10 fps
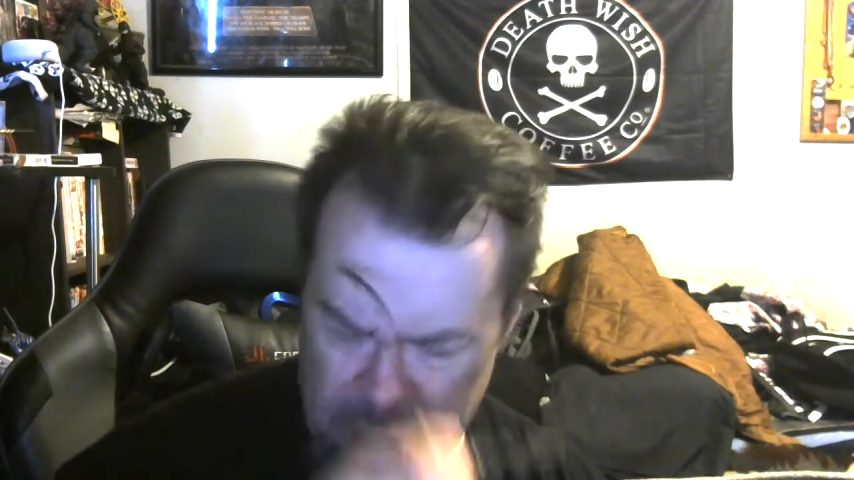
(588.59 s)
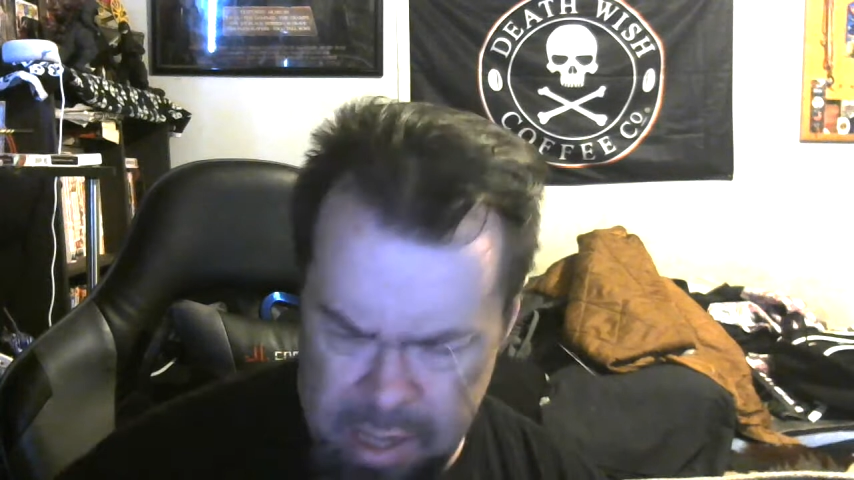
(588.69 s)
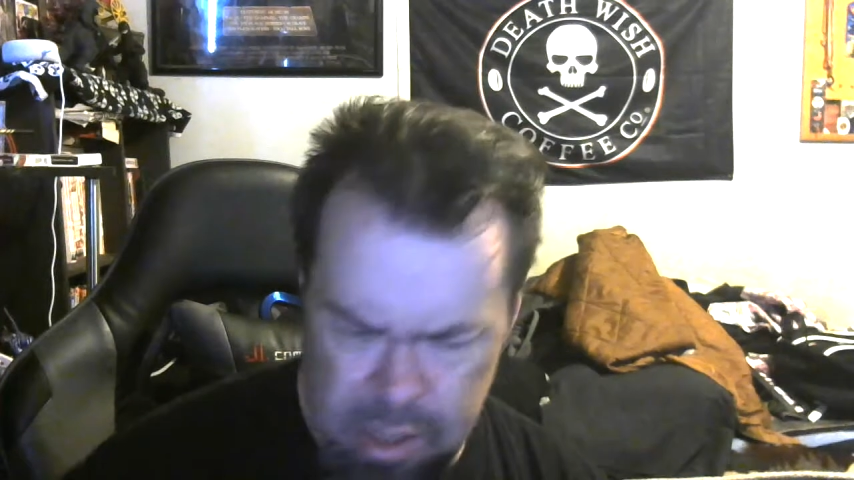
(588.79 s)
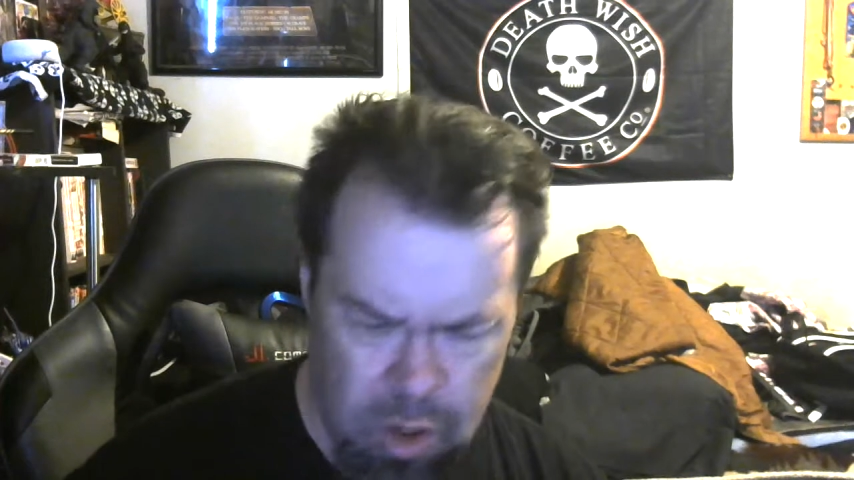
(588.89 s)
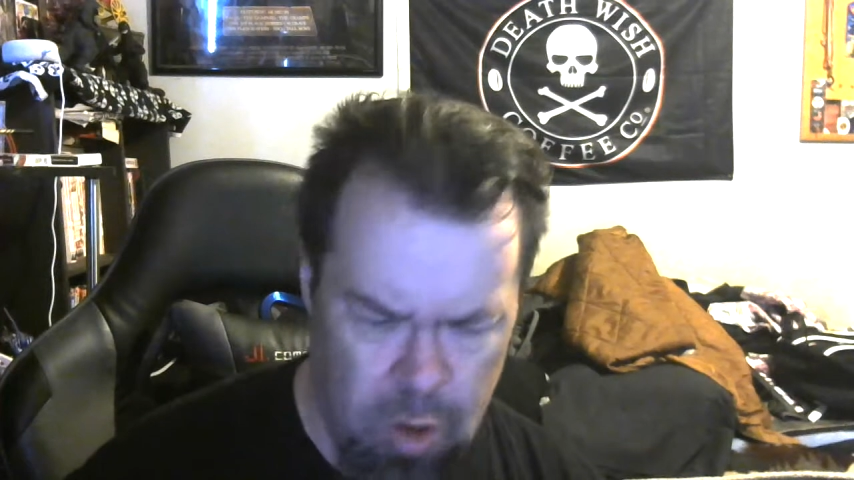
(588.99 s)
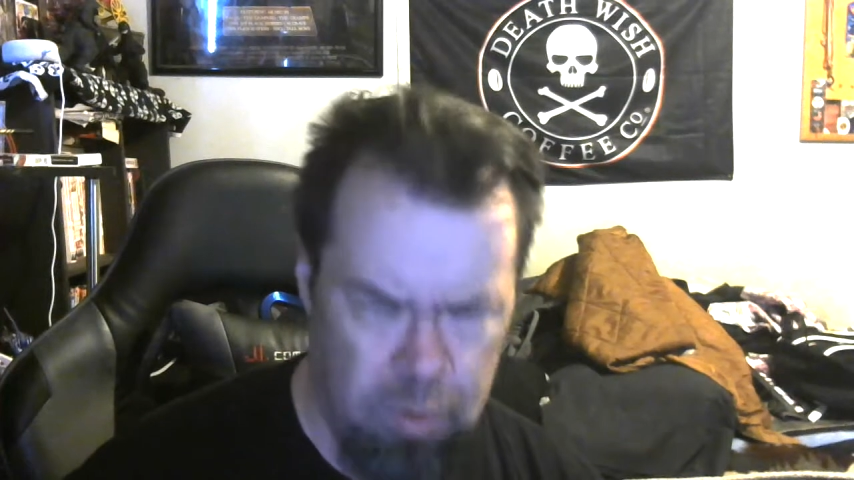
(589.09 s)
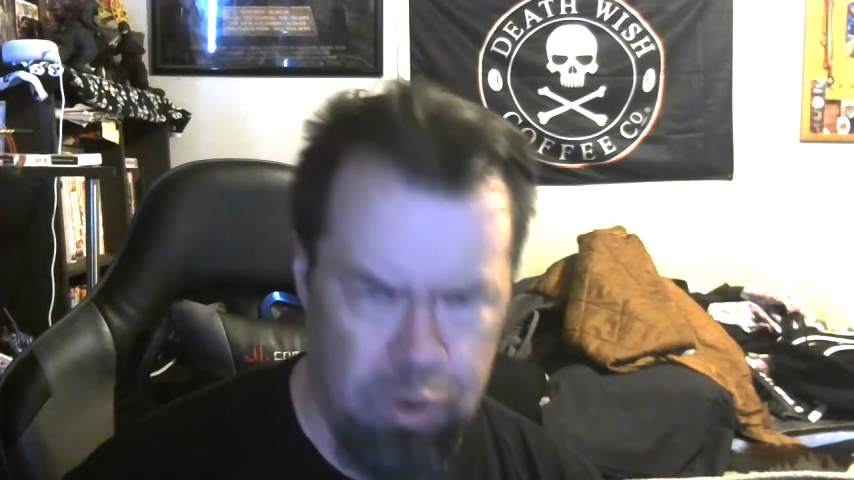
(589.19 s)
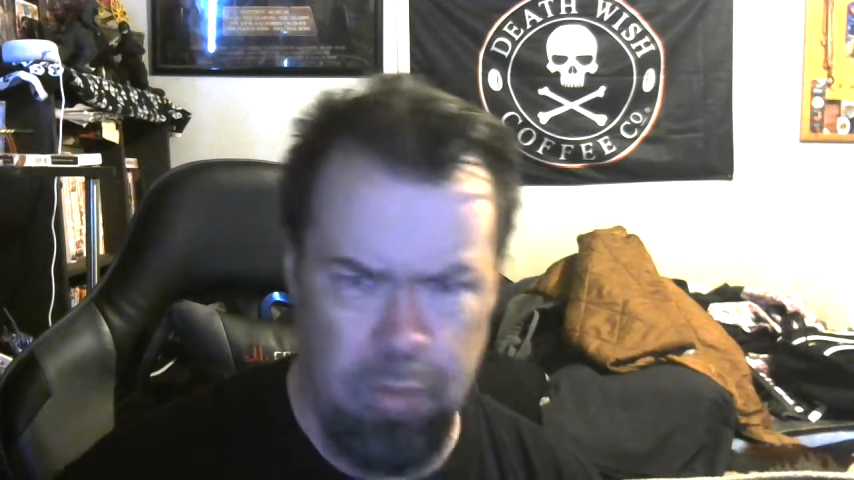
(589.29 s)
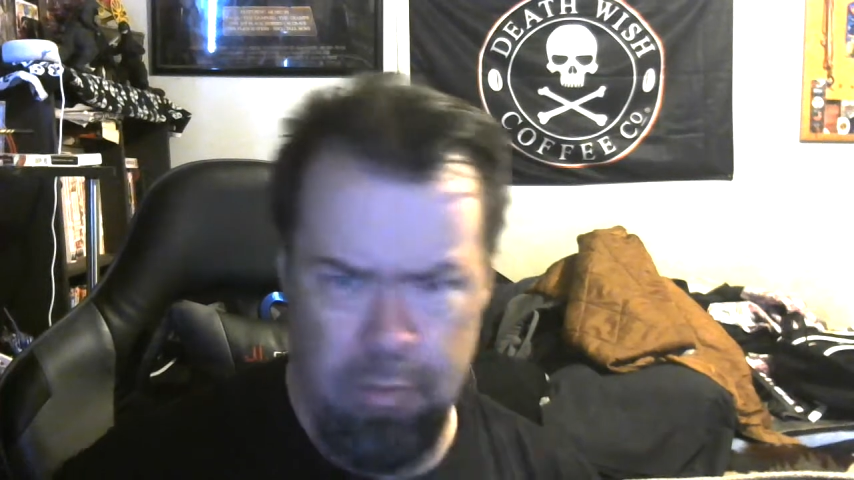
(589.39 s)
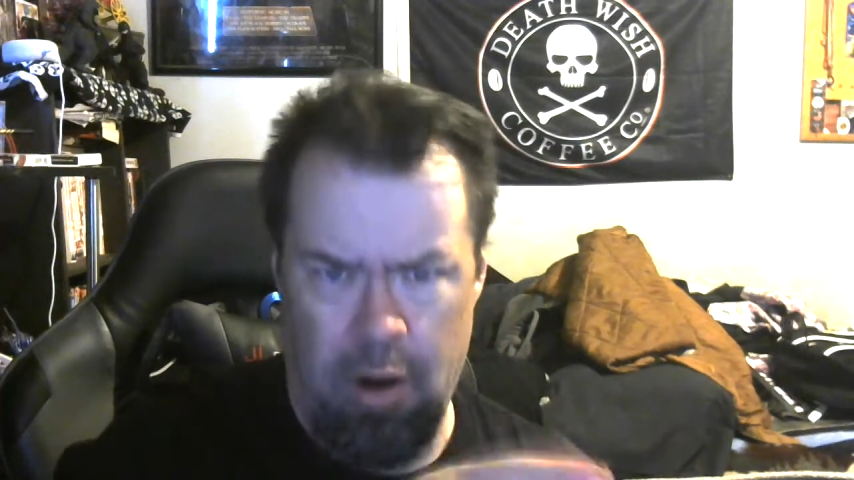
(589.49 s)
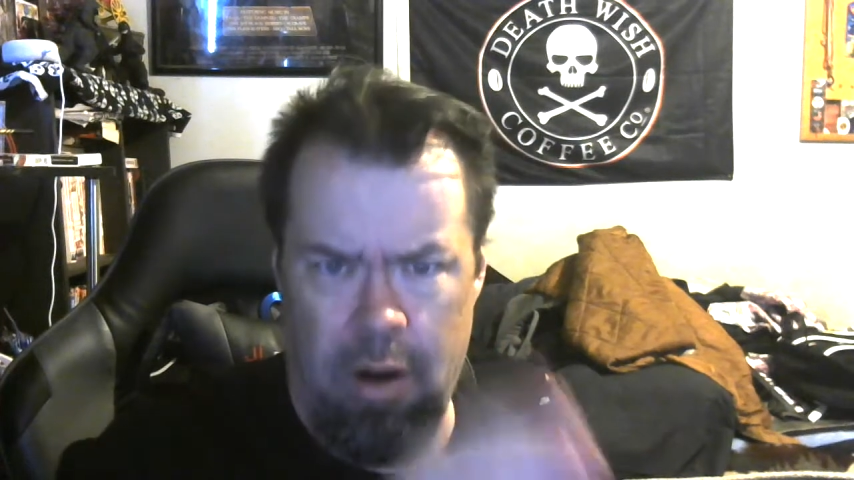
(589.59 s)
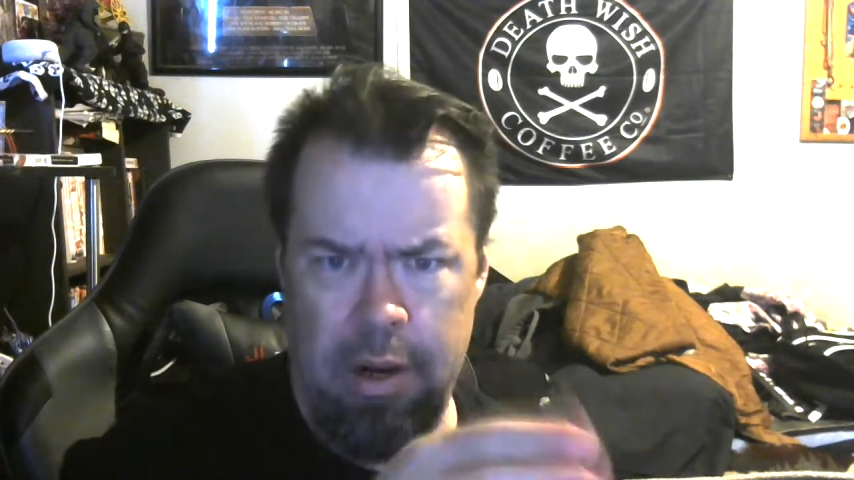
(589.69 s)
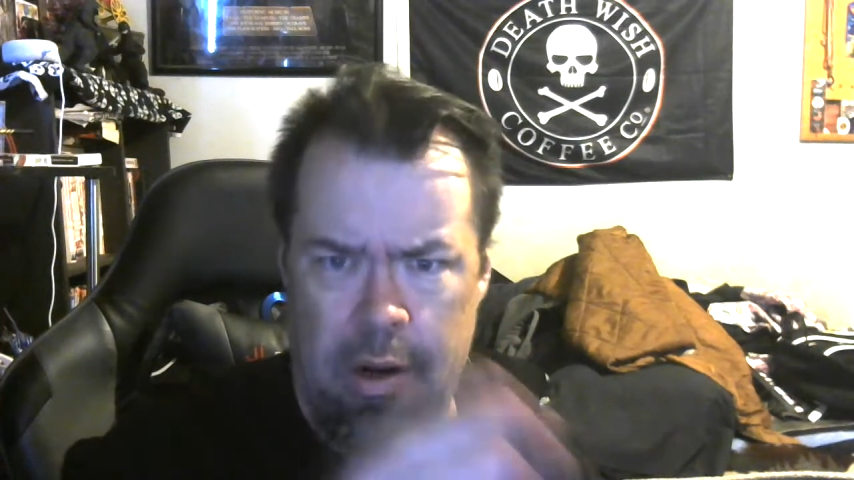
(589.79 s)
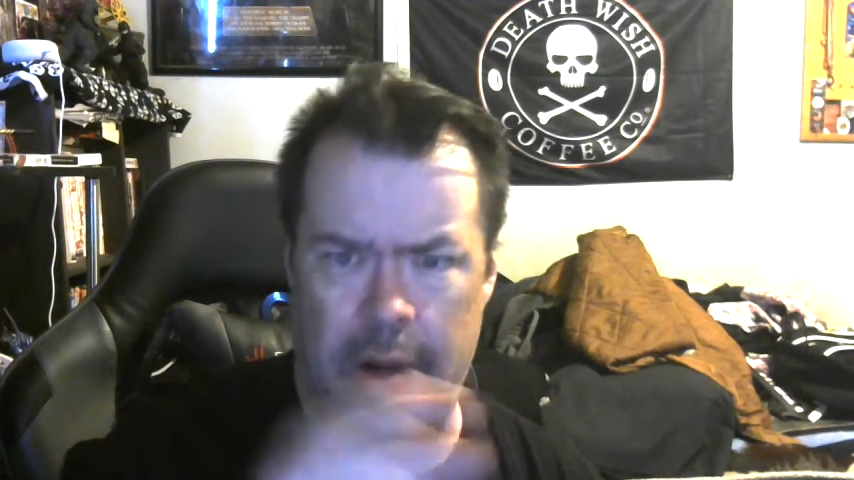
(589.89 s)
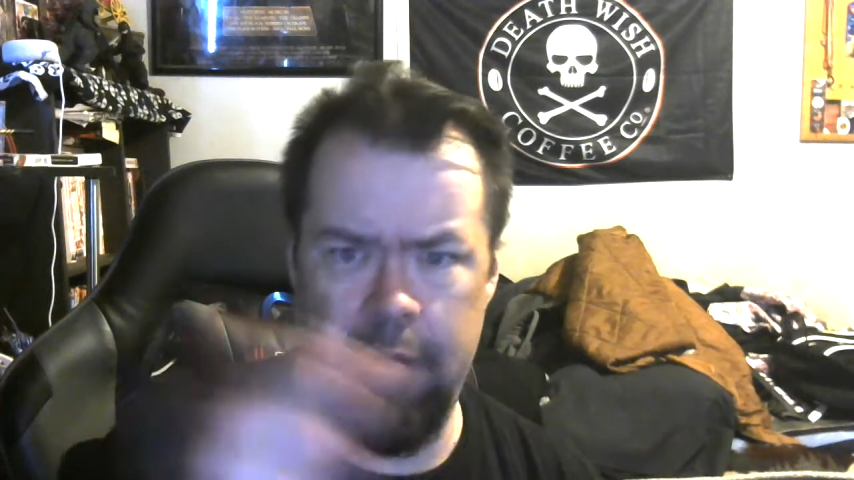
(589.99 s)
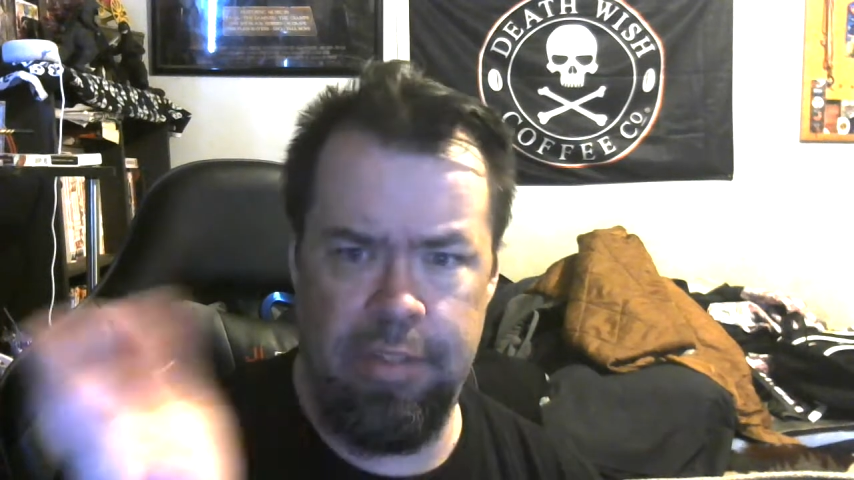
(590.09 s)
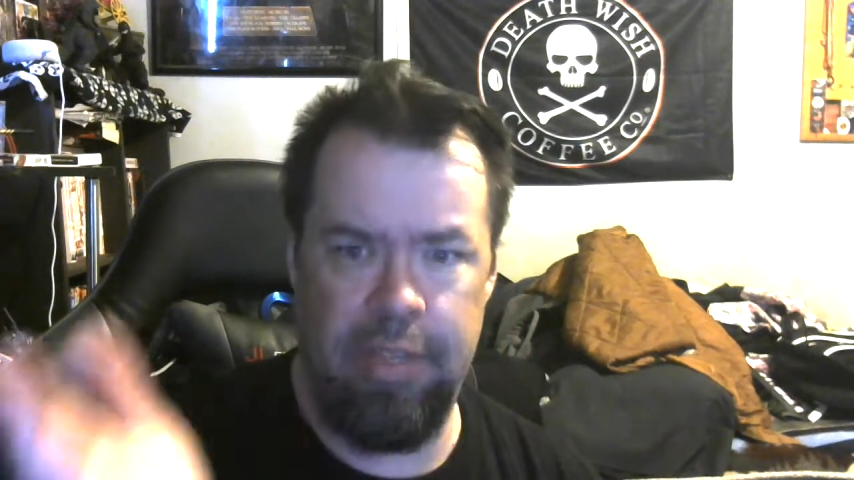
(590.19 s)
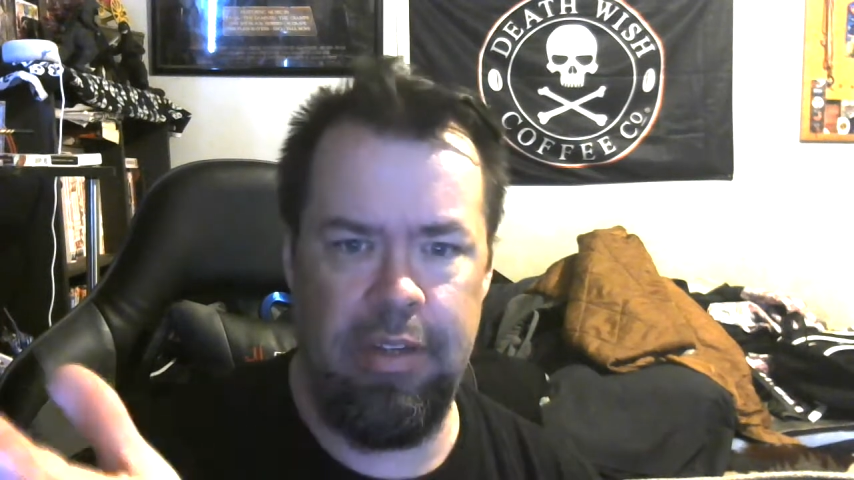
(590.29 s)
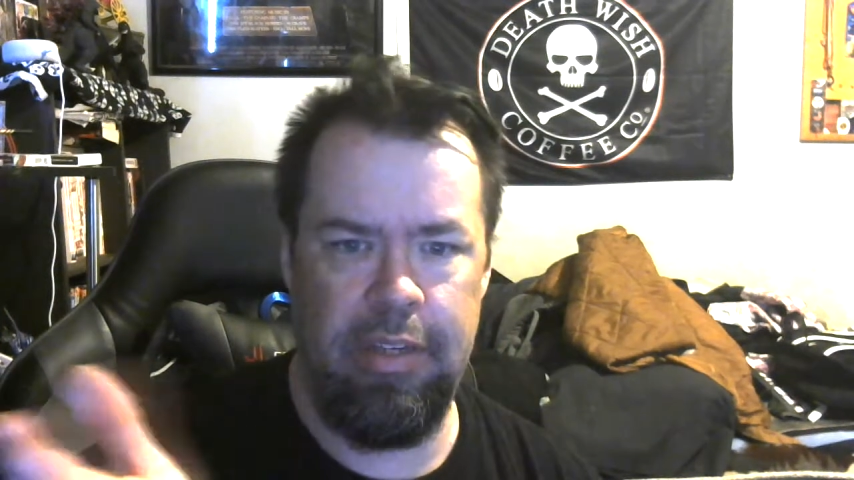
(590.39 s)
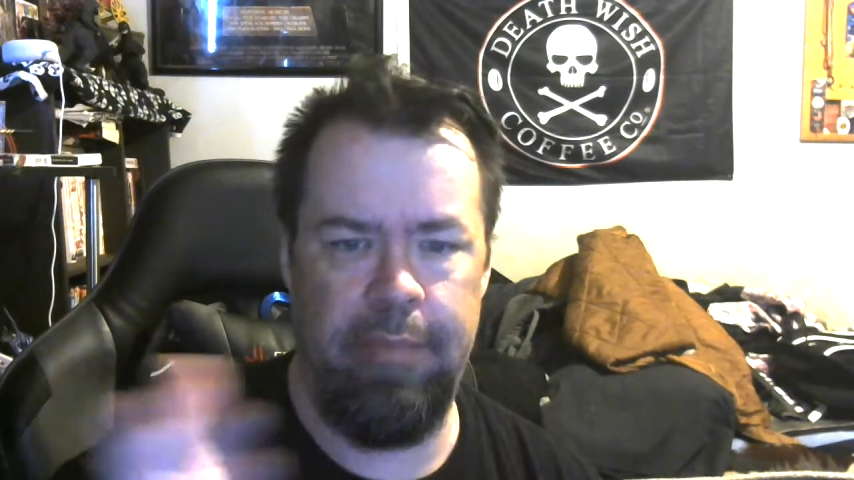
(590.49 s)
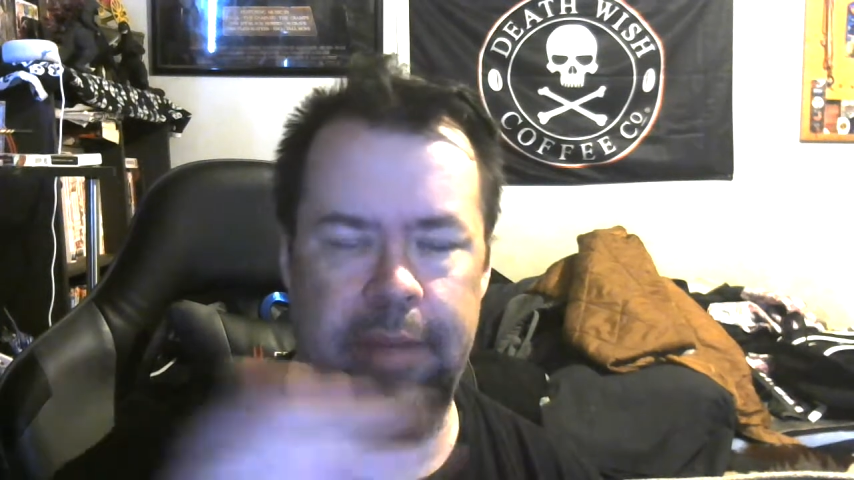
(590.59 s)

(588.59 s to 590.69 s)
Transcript: it just goes on and on for 77